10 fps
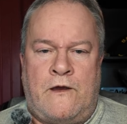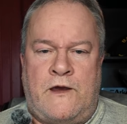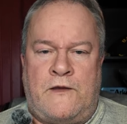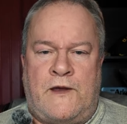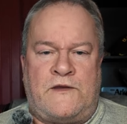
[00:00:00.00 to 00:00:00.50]

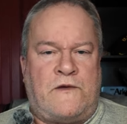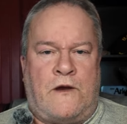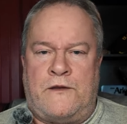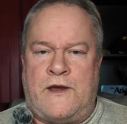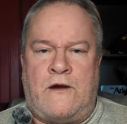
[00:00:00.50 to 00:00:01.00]
And that's
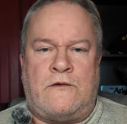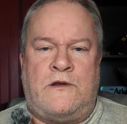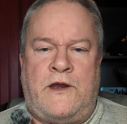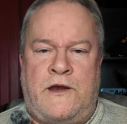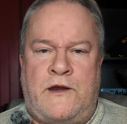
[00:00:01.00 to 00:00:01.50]
all now
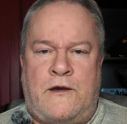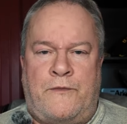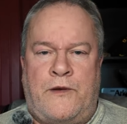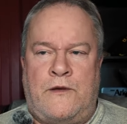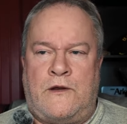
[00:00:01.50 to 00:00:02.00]
cleaned
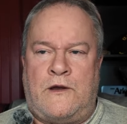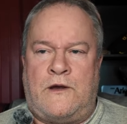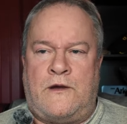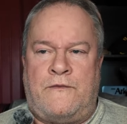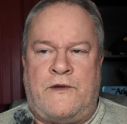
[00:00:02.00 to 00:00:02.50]
up.
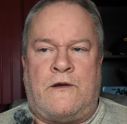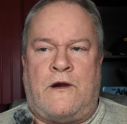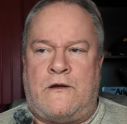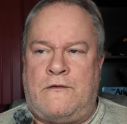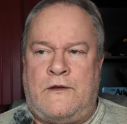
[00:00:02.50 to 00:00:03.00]
Uh, there
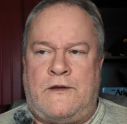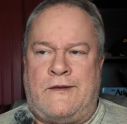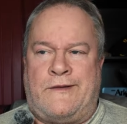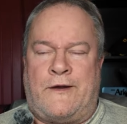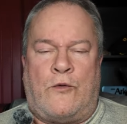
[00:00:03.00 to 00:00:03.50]
are
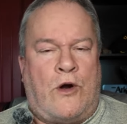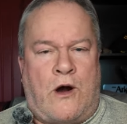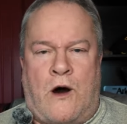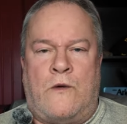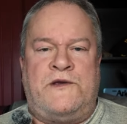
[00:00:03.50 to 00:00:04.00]
there
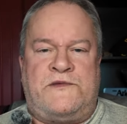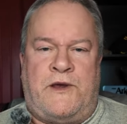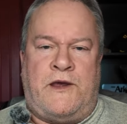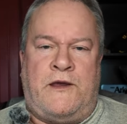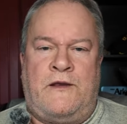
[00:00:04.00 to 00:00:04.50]
will always
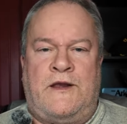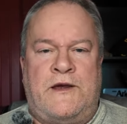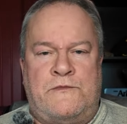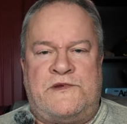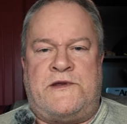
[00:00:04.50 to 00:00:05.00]
be
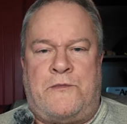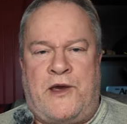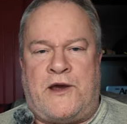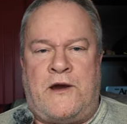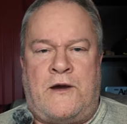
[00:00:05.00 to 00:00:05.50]
limbs to
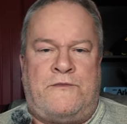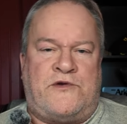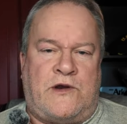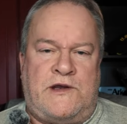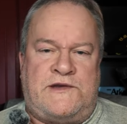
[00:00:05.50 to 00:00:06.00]
pick up,
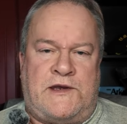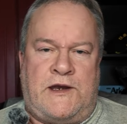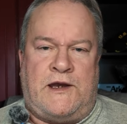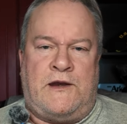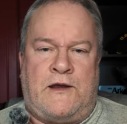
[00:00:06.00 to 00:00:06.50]
trees that
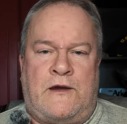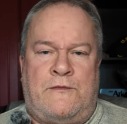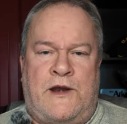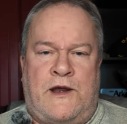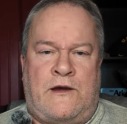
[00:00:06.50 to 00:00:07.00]
need to
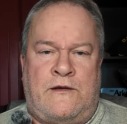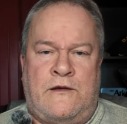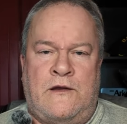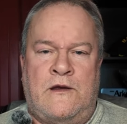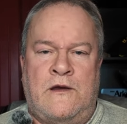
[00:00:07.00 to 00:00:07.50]
come
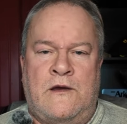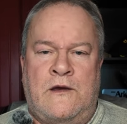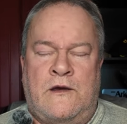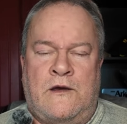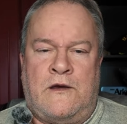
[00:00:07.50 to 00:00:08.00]
down.
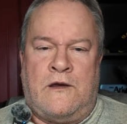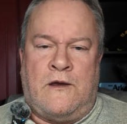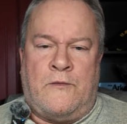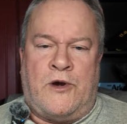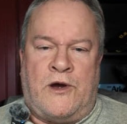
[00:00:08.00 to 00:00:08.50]

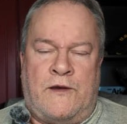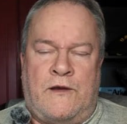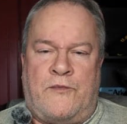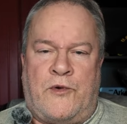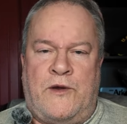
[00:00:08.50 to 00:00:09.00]

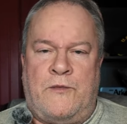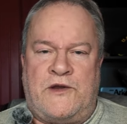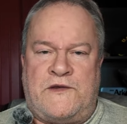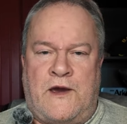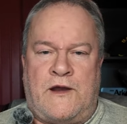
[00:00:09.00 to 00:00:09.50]
But I pretty
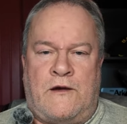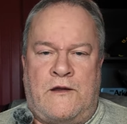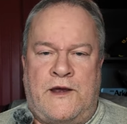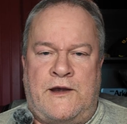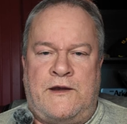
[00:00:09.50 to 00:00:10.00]
much got
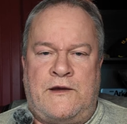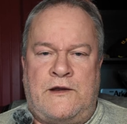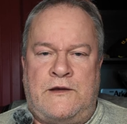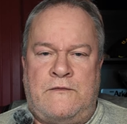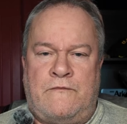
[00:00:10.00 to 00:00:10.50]
all that
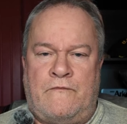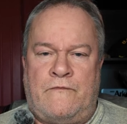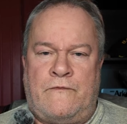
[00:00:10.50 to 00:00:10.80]
done